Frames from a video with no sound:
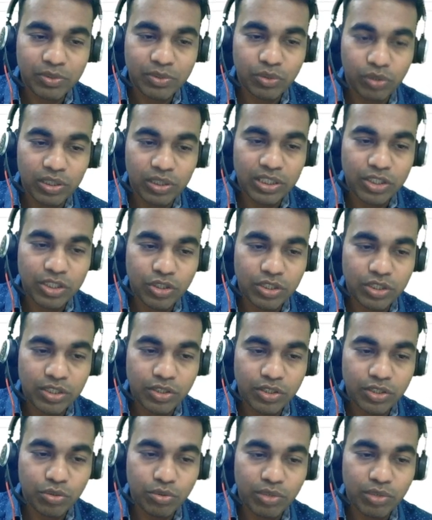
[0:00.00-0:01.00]
so this
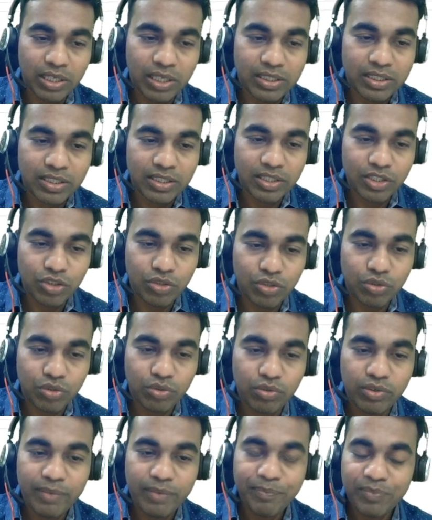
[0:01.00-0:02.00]
is 2 and this is
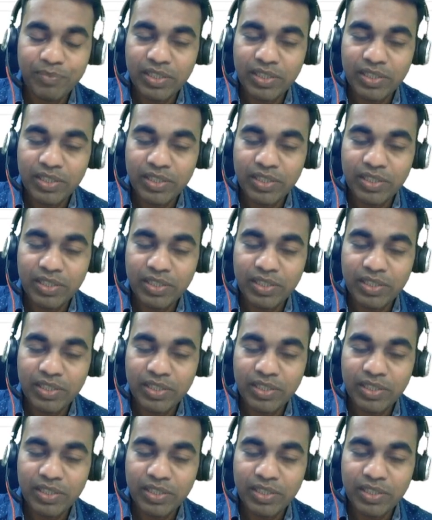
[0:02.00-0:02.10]
2,